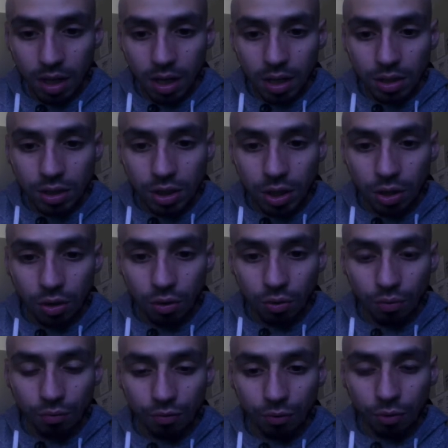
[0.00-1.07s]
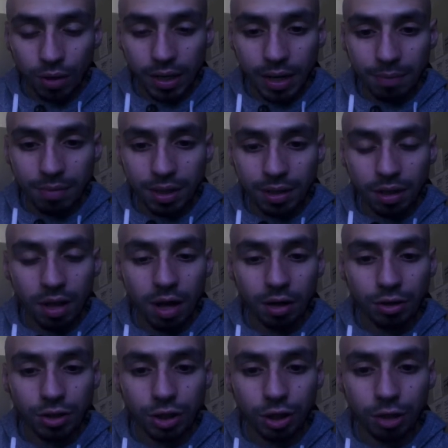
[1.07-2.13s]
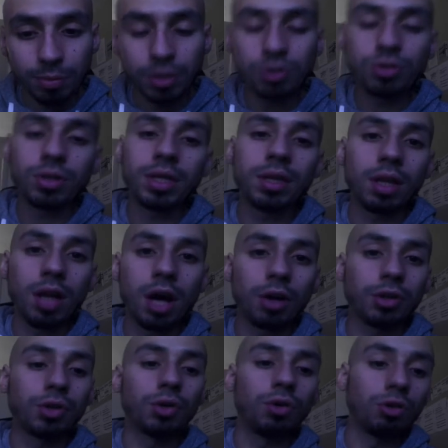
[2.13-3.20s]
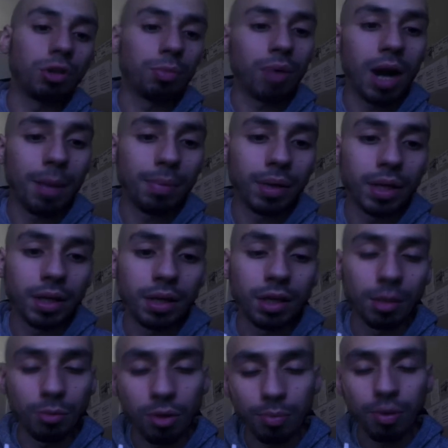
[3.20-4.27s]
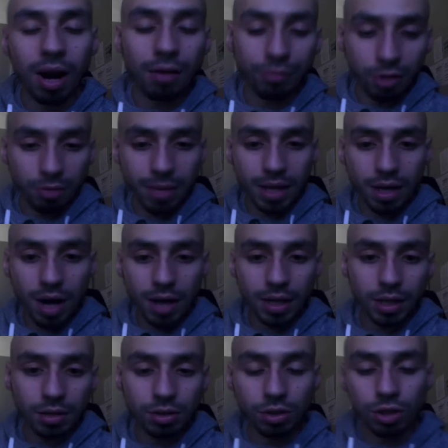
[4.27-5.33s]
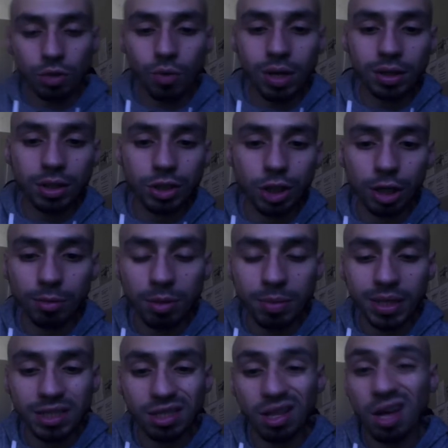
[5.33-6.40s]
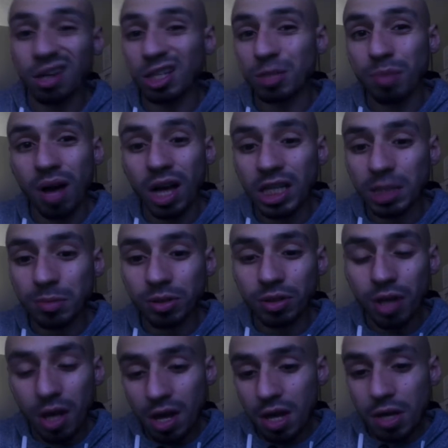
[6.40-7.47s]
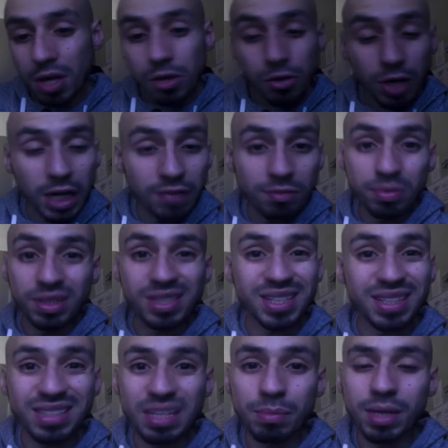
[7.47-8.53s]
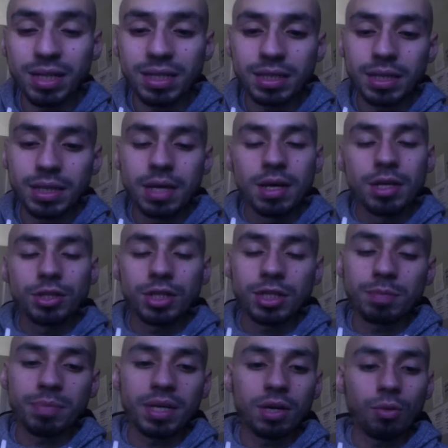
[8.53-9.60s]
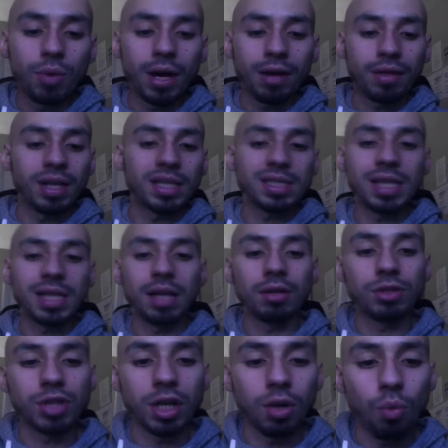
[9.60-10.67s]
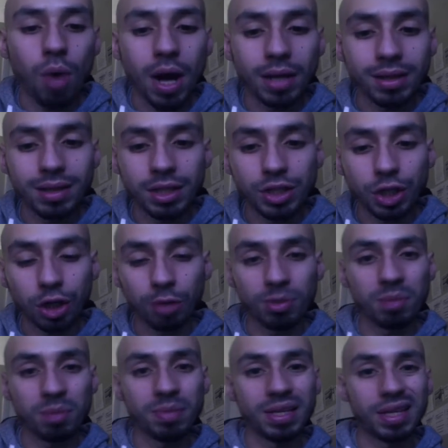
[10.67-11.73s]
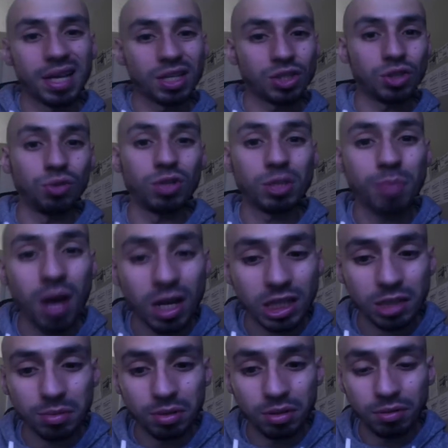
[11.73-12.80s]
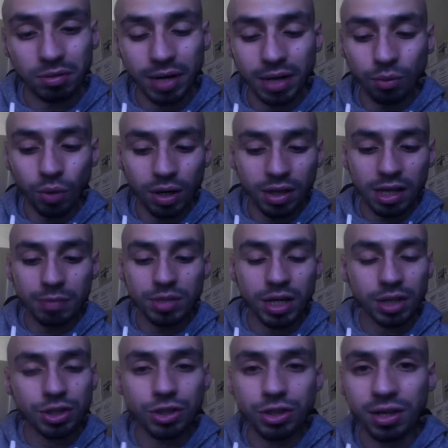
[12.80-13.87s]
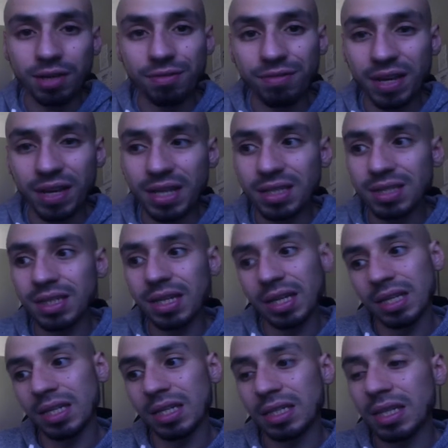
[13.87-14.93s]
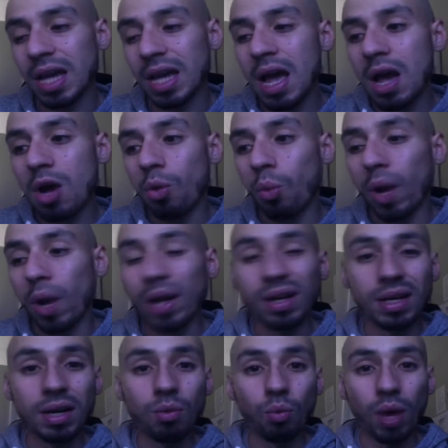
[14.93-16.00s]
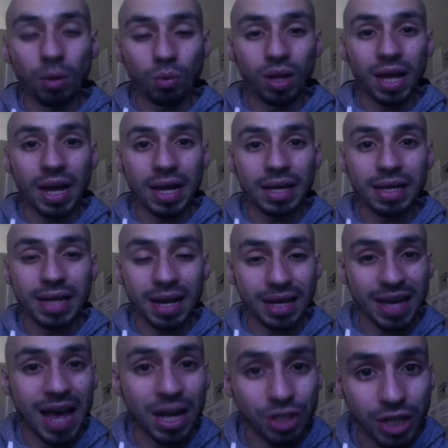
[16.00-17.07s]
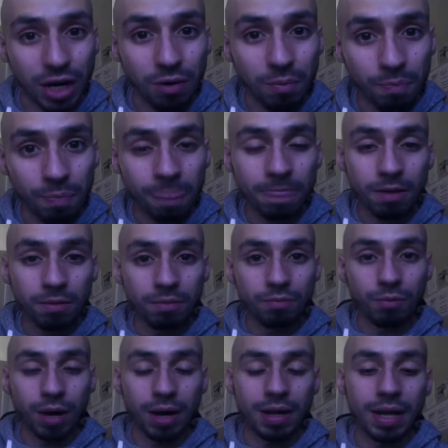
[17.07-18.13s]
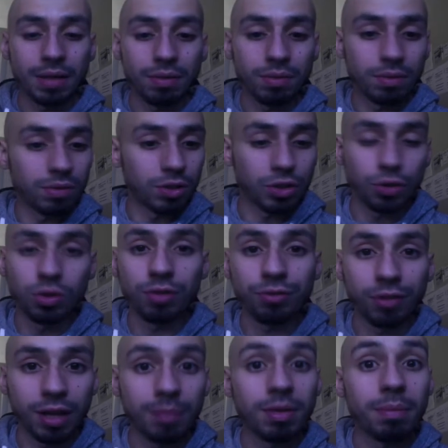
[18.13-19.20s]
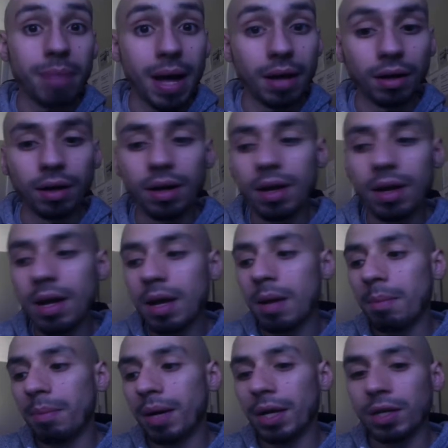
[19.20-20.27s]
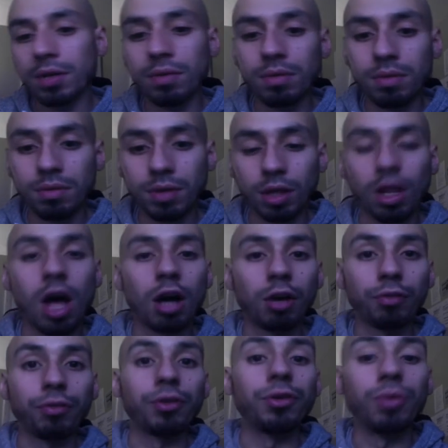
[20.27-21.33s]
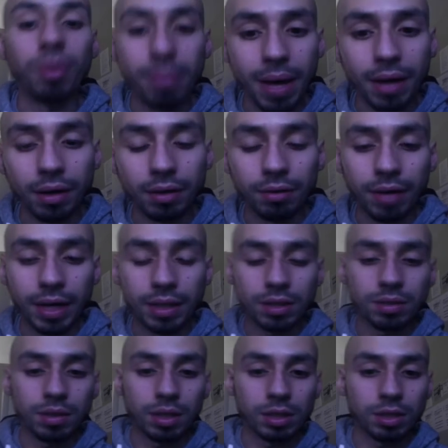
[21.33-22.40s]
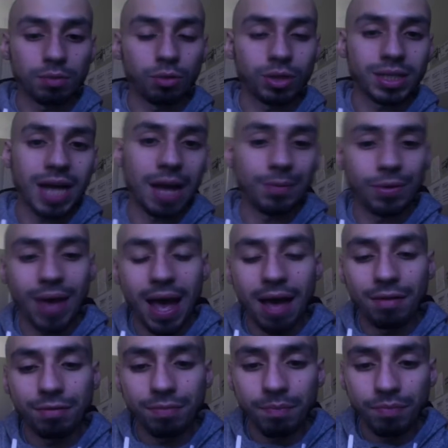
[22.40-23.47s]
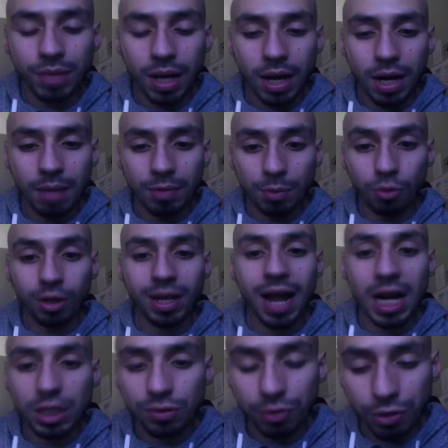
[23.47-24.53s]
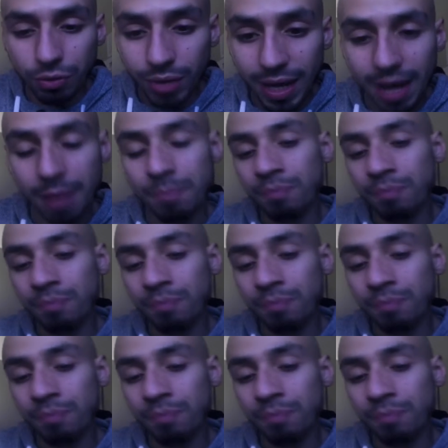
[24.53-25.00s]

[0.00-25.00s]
So 48-month longer term, usually the longer you hold the property, the more profit you make on it. So you want the term to be as long as possible. You can even put 60 months. Just be aware that a seller is going to want the term to be as soon as possible, right? One of the objections you're going to face is when will I get a cash out, right? And the sooner for them, the better. But the longer for you, the better, right? Because the more time you have, the more cash flow you get.